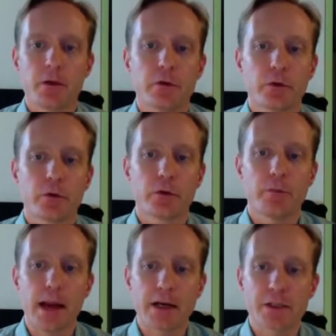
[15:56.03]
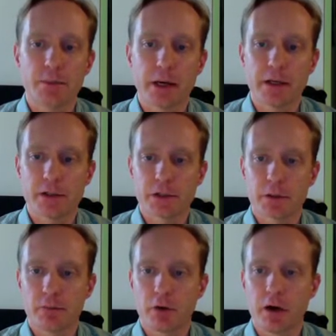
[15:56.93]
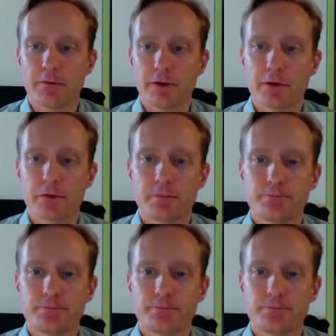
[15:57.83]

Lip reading: so as to maximize profits.